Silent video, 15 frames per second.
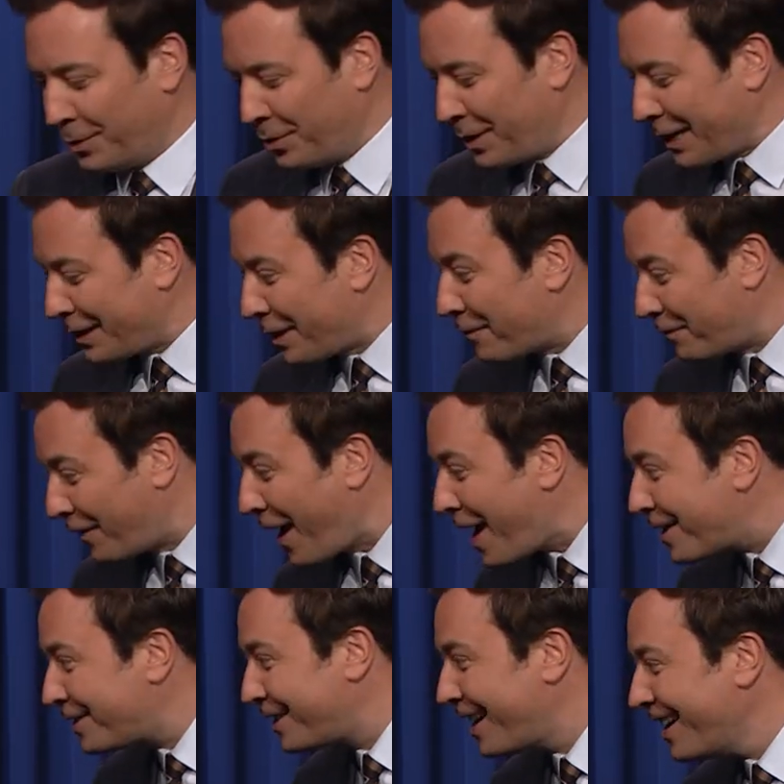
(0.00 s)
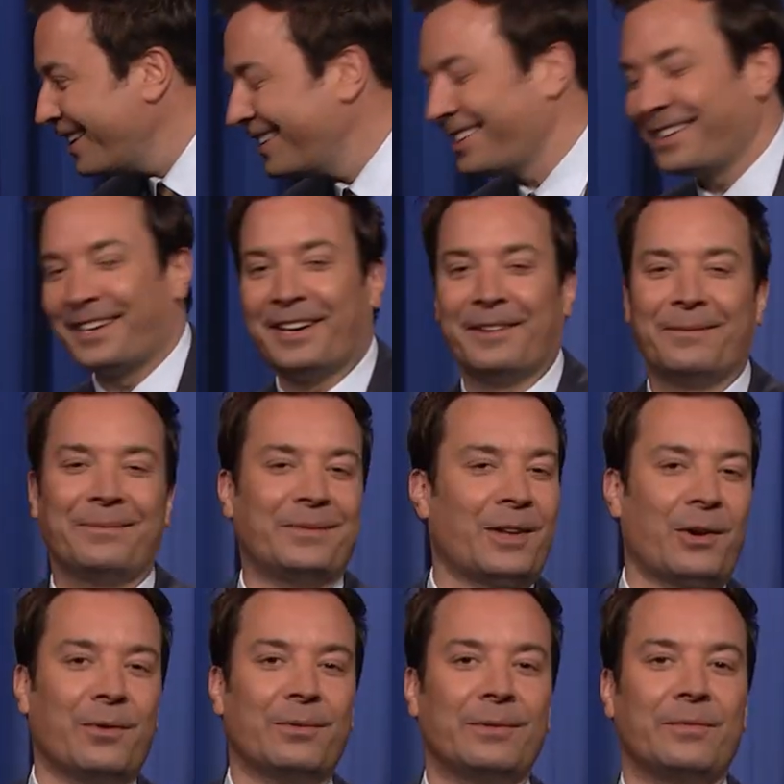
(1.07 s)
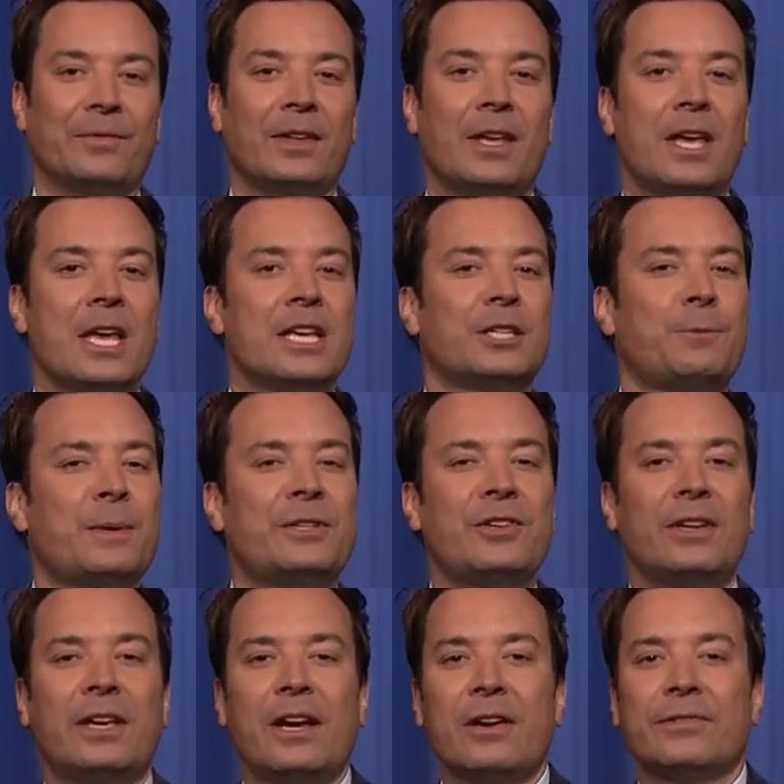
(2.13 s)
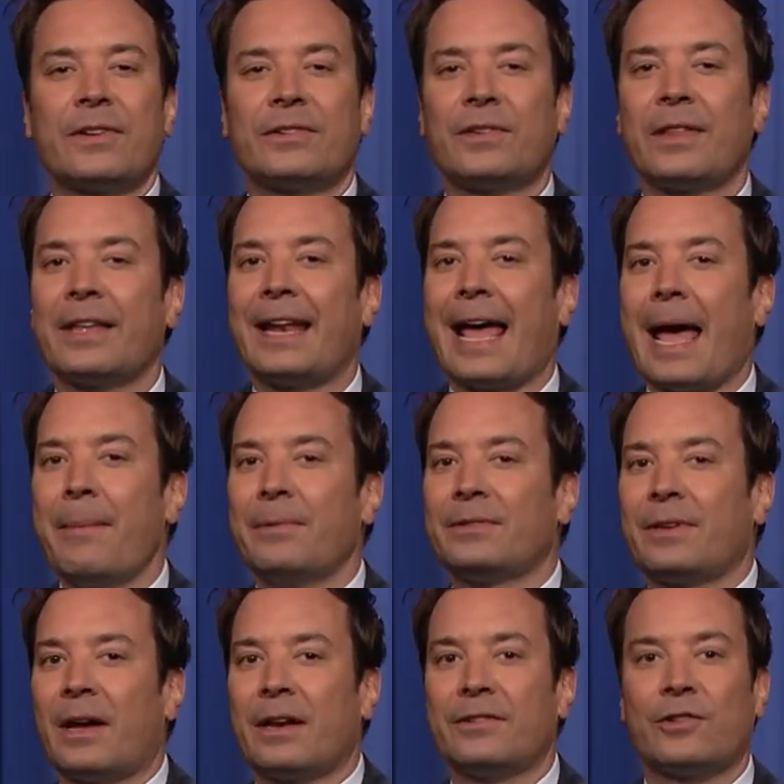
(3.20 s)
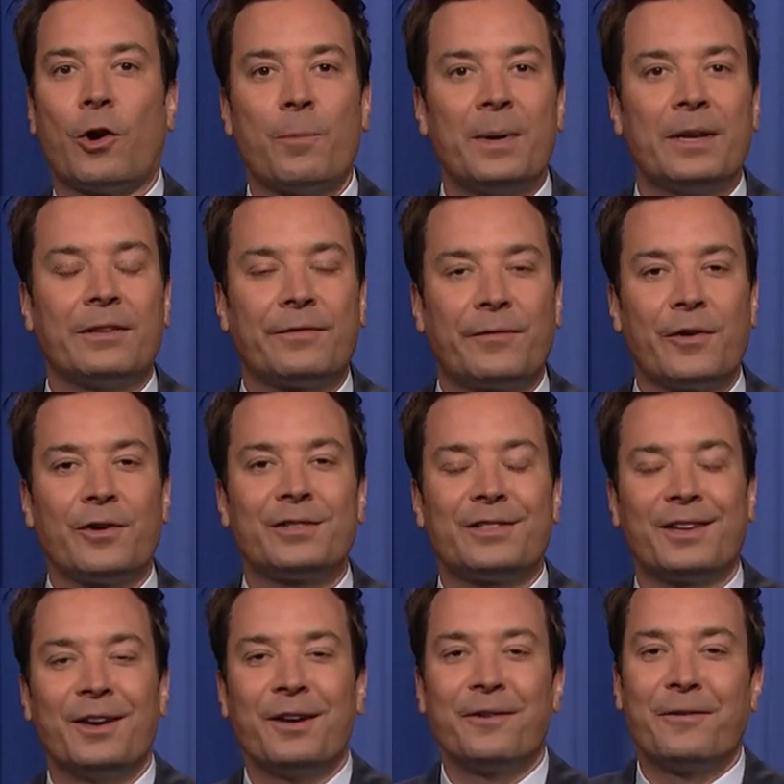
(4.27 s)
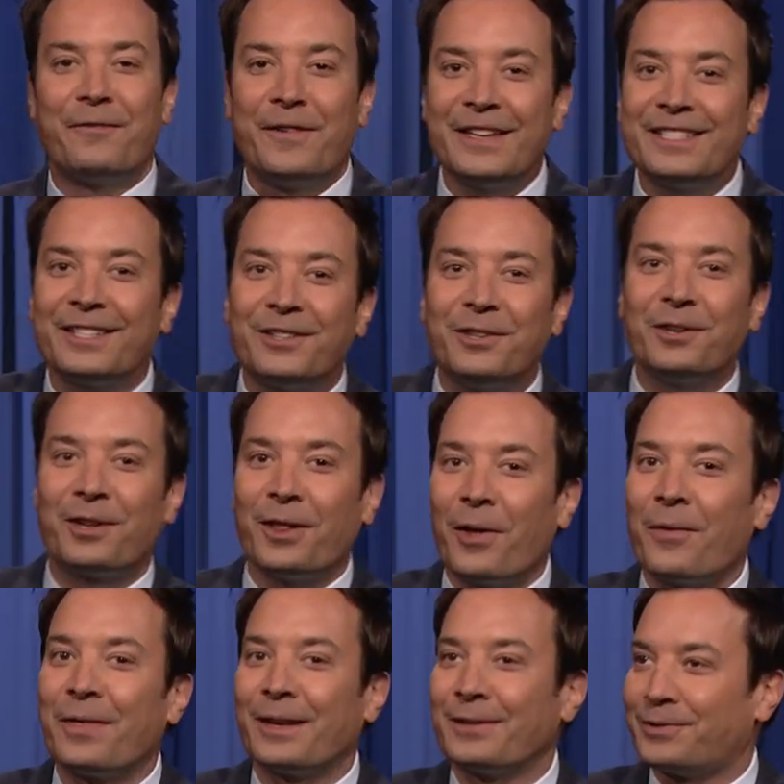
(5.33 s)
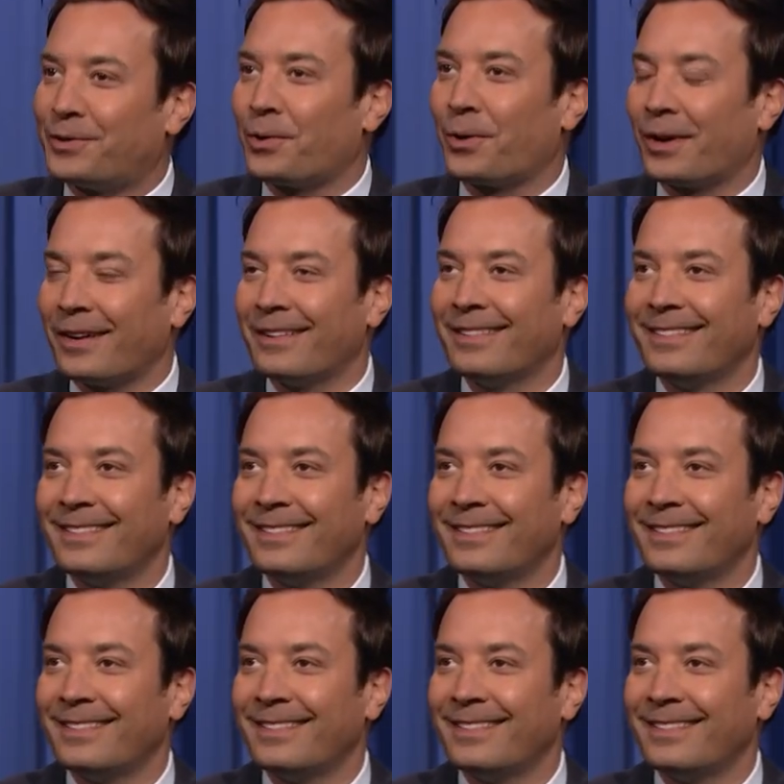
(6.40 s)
Did you get that fax yet? Yeah. yeah. Switching gears, I saw that Amazon has opened its first physical clothing store